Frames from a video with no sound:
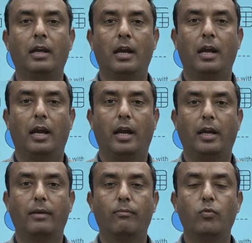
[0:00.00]
and
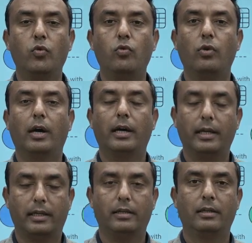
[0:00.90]
move
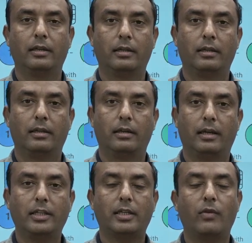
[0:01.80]
ahead. Rest
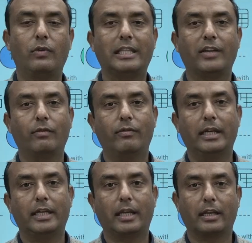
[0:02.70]
everything we will
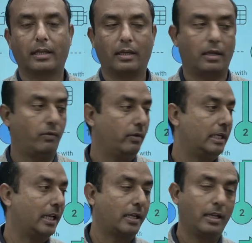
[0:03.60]
take
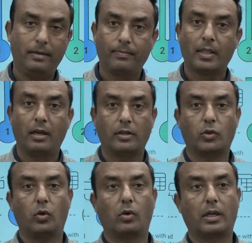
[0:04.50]
care. So
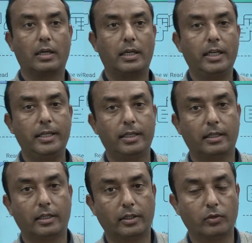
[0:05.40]
currently
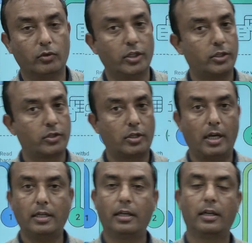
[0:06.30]
you just start,
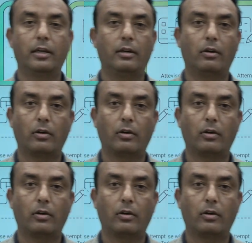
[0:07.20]
don't